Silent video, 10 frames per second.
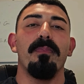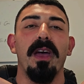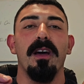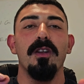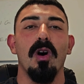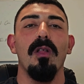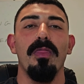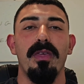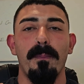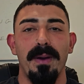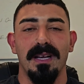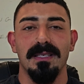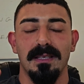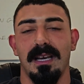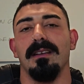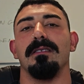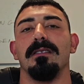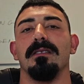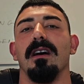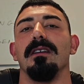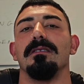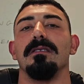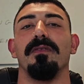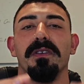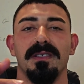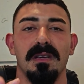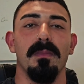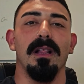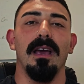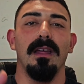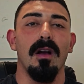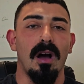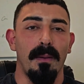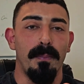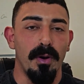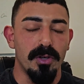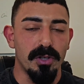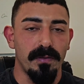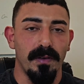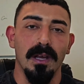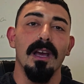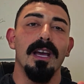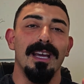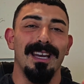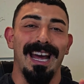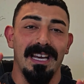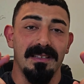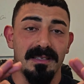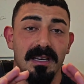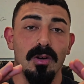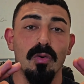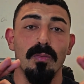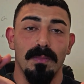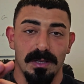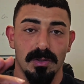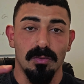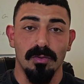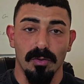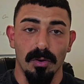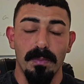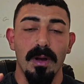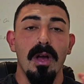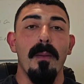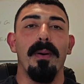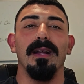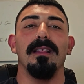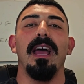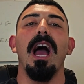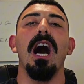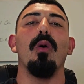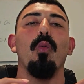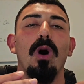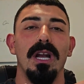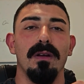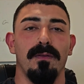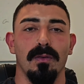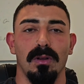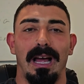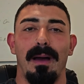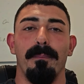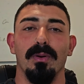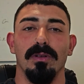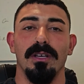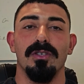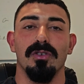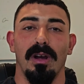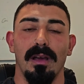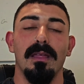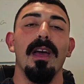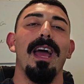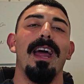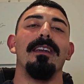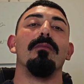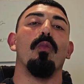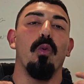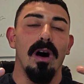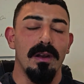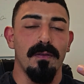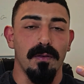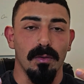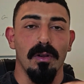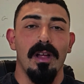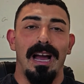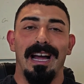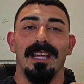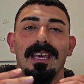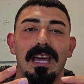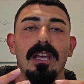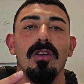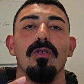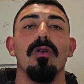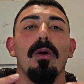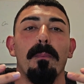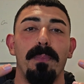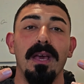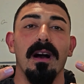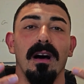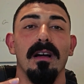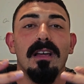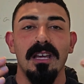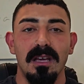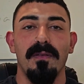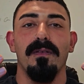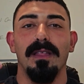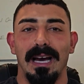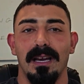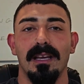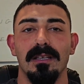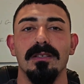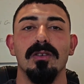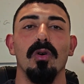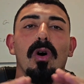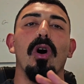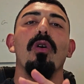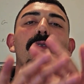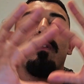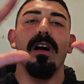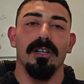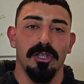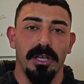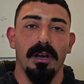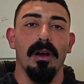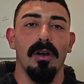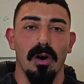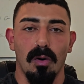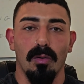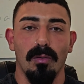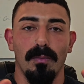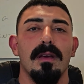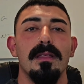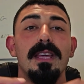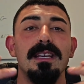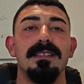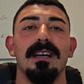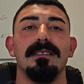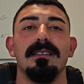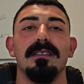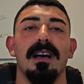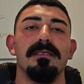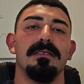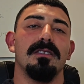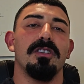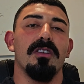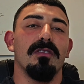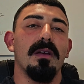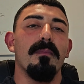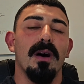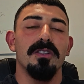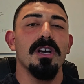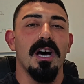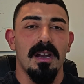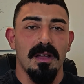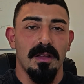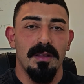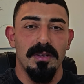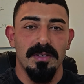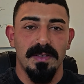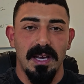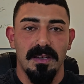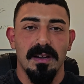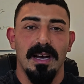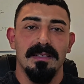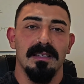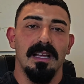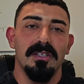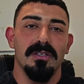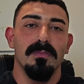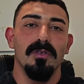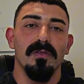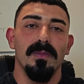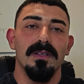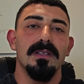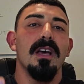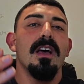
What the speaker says: They are not the best exercises for stimulating hypertrophy in a single muscle group, but they are wonderful at building strength and wonderful at getting you bigger if that is your overarching goal. These exercises are generally much harder than your standard isolation movements.